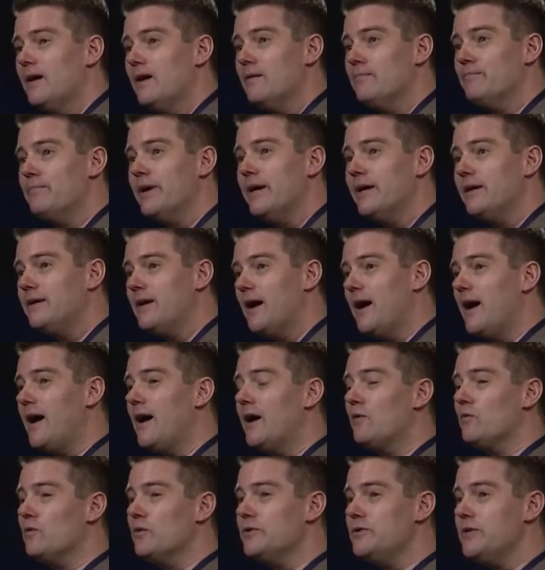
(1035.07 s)
But
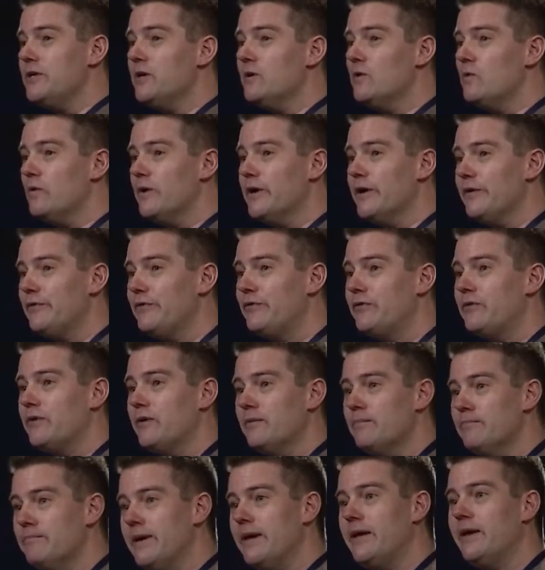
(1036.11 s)
God will deal with
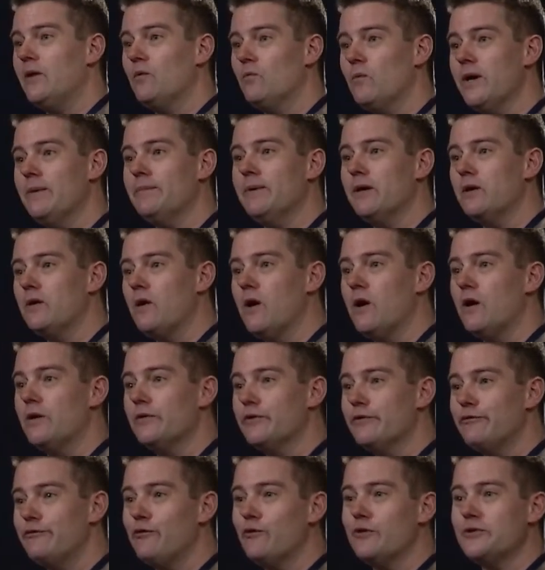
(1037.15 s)
men and women called
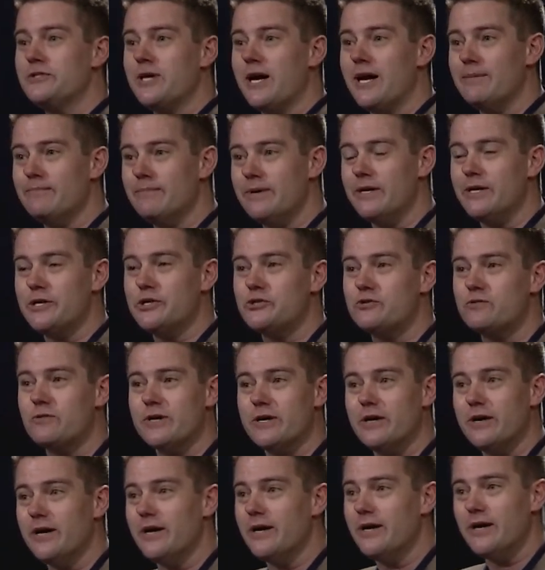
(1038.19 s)
to full time
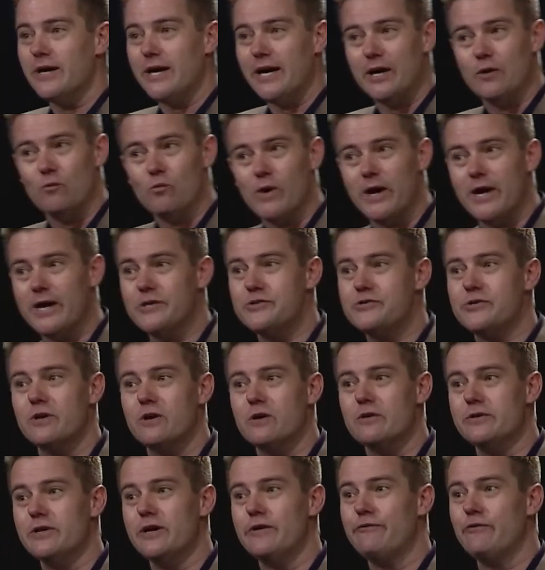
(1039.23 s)
ministry in ways that
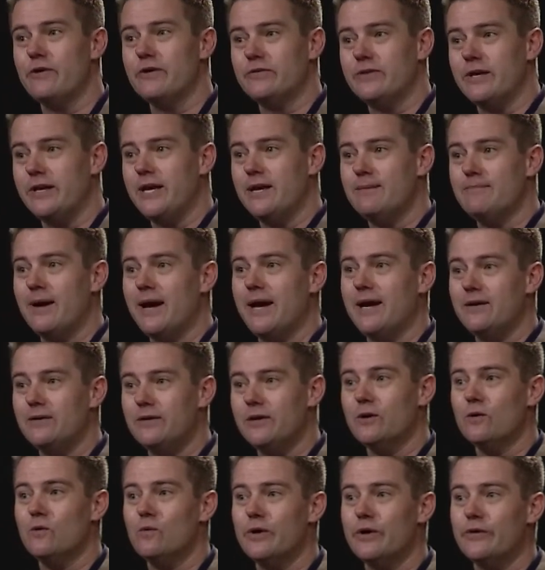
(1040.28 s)
are different than He might
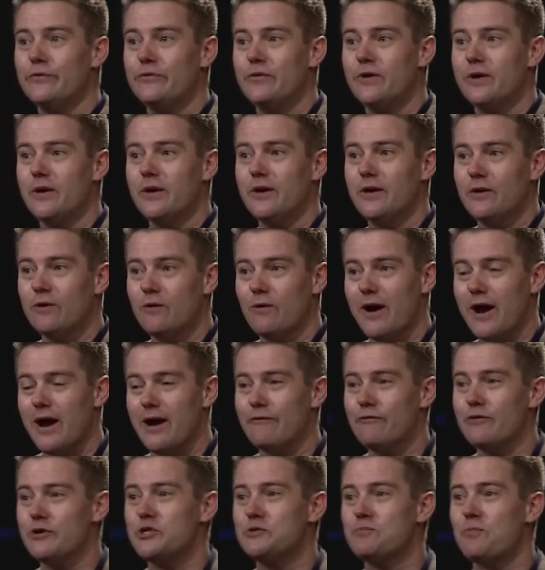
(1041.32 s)
deal with your
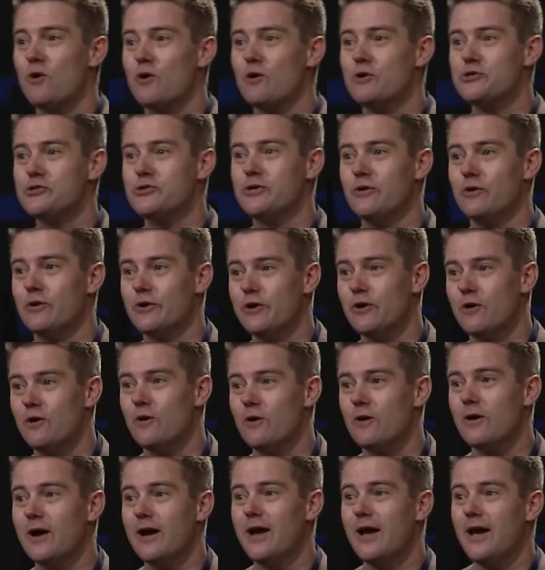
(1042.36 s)
average person or
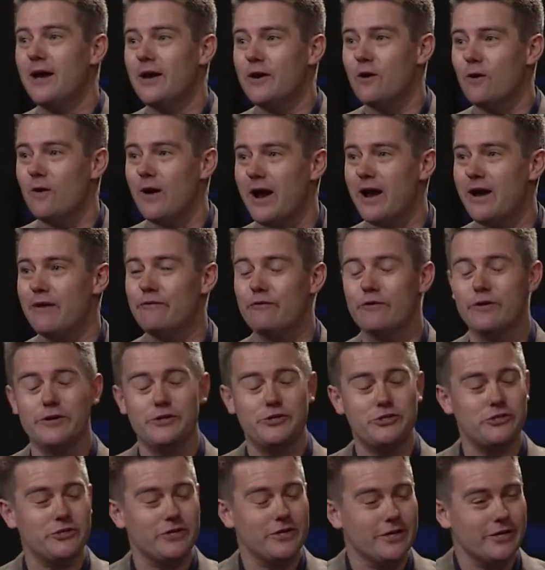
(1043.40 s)
your, your
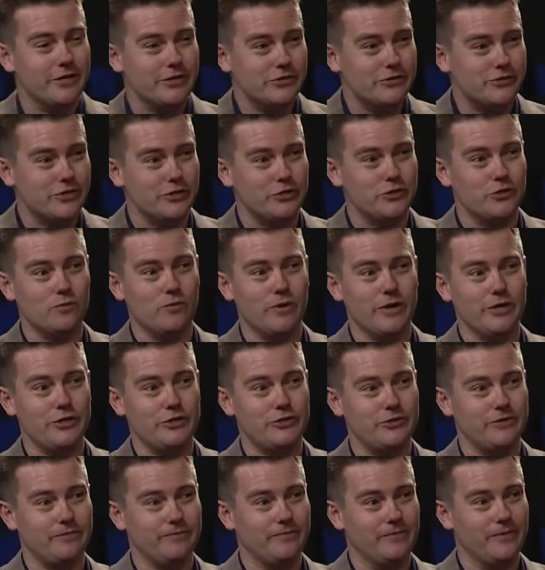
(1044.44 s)
average
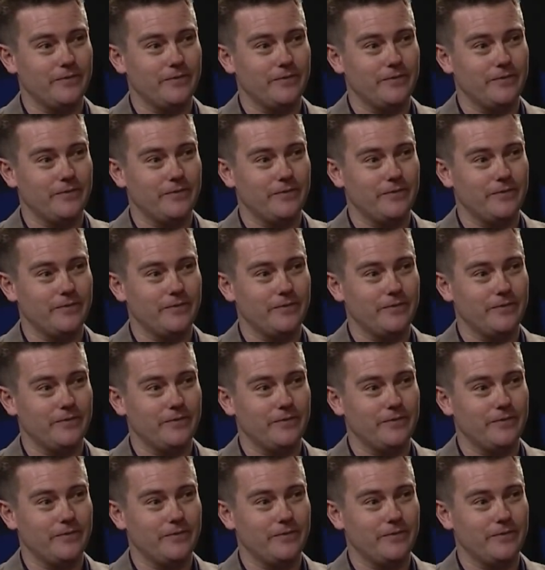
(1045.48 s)
situation.